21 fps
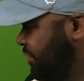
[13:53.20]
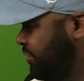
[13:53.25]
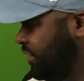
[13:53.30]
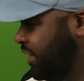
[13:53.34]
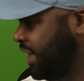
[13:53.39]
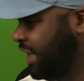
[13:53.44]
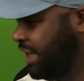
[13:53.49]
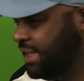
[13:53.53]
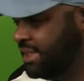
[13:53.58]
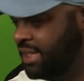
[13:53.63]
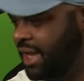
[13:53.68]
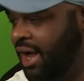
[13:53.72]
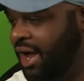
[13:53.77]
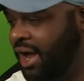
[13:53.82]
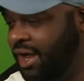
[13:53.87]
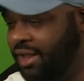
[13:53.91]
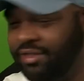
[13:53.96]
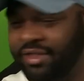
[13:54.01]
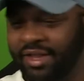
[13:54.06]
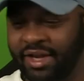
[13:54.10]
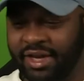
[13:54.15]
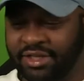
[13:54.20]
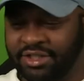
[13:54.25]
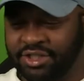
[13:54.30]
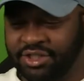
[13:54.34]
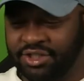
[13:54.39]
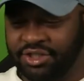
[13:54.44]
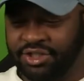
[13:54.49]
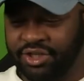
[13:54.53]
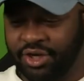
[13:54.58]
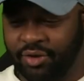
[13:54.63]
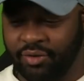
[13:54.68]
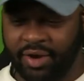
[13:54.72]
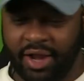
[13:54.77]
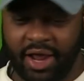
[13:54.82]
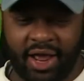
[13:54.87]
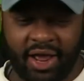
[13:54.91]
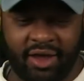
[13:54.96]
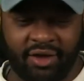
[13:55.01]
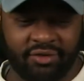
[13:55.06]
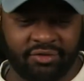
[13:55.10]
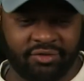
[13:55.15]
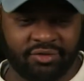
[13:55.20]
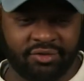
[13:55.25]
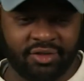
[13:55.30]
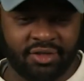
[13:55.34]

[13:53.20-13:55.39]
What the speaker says: feel like it's odd that I just don't have